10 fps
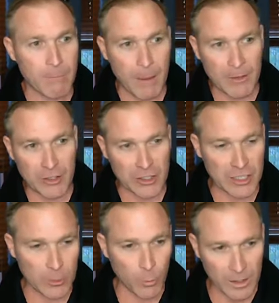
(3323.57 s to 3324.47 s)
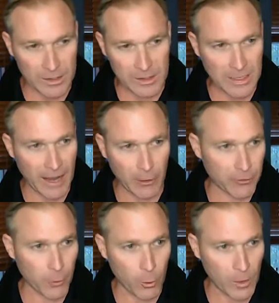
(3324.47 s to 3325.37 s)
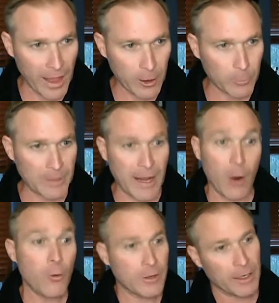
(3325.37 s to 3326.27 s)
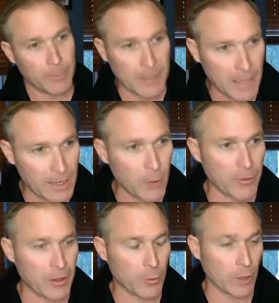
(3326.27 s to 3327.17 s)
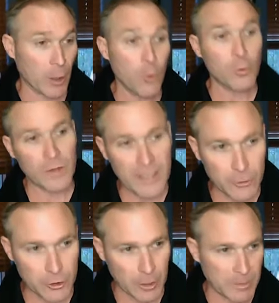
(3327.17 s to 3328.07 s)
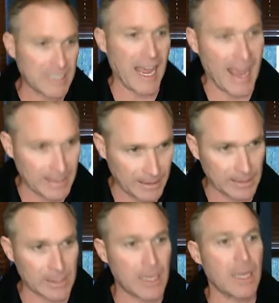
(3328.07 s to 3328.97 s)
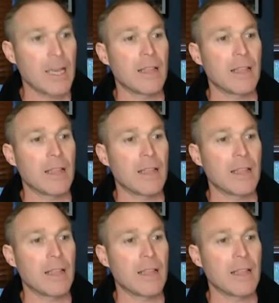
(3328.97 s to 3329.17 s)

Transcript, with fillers: maybe just didn't want to see how to throw a ladder but now oh you got a pio thing going on oh leadership tactics